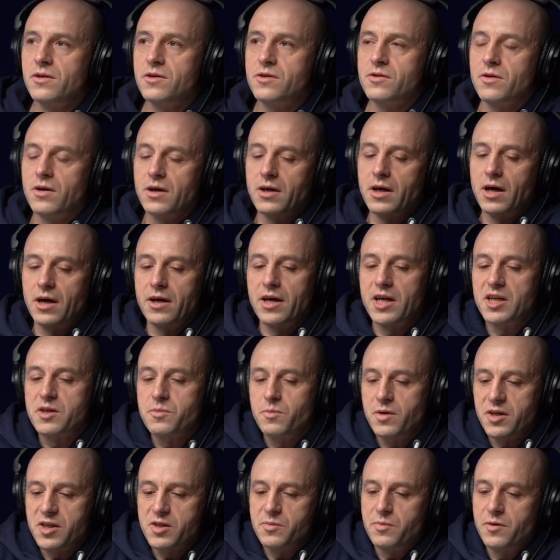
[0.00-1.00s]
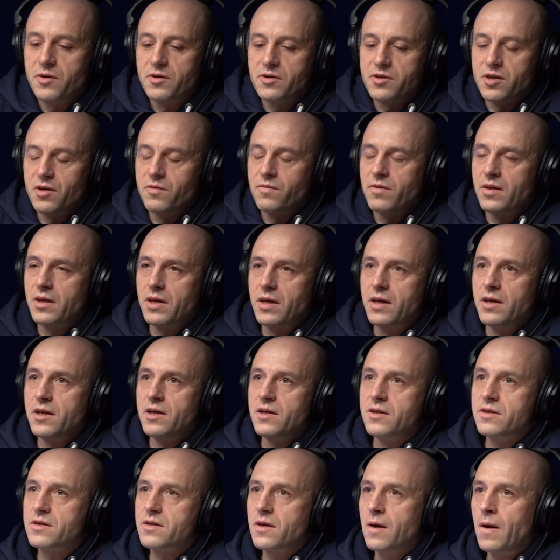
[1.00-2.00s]
So I, I guess my experience over the
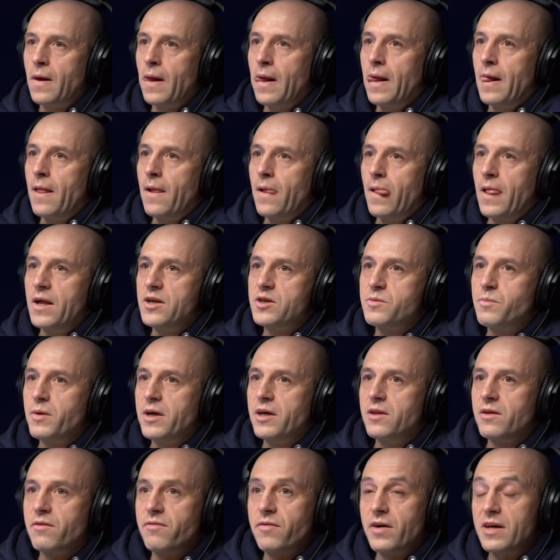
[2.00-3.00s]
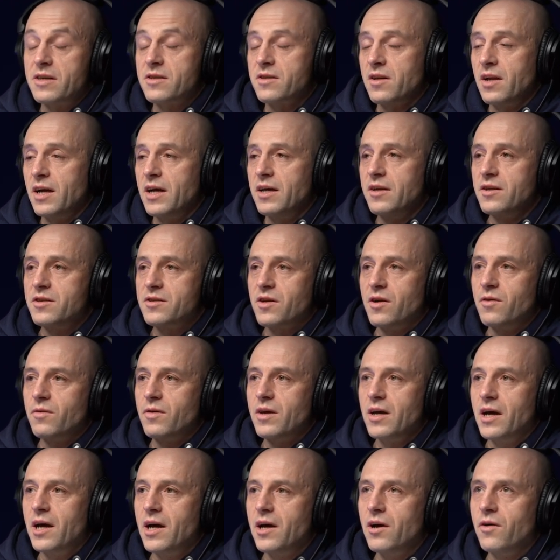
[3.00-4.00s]
years has been the fast lane is
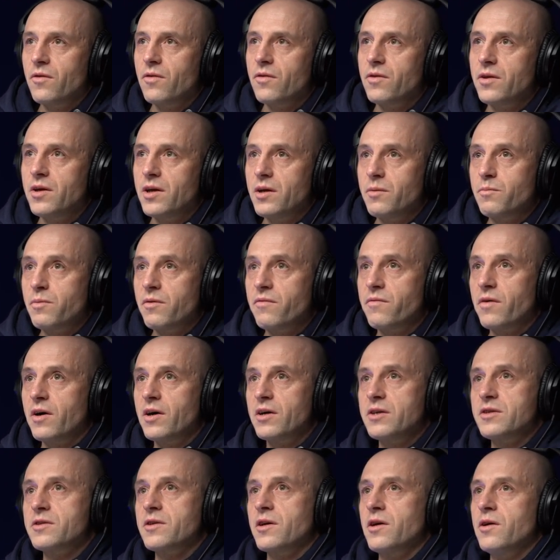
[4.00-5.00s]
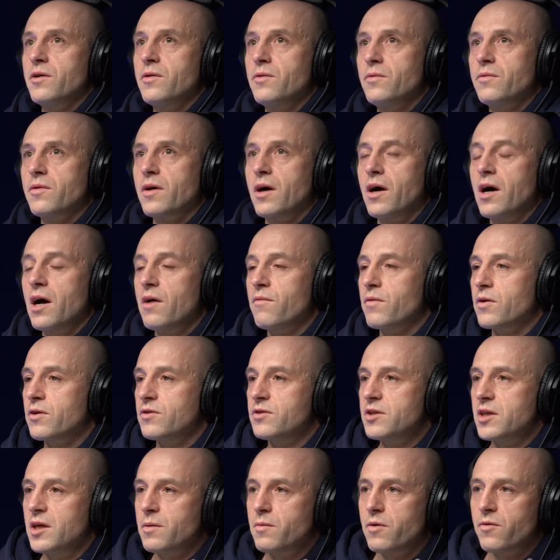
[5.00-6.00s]
okay on the proviso that I have a good
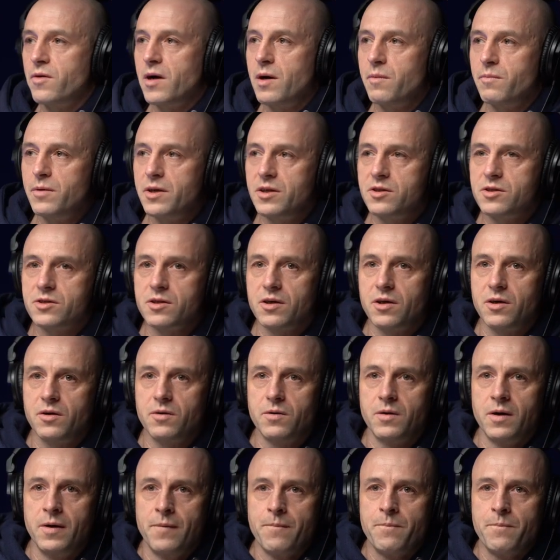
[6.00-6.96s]
team around me. So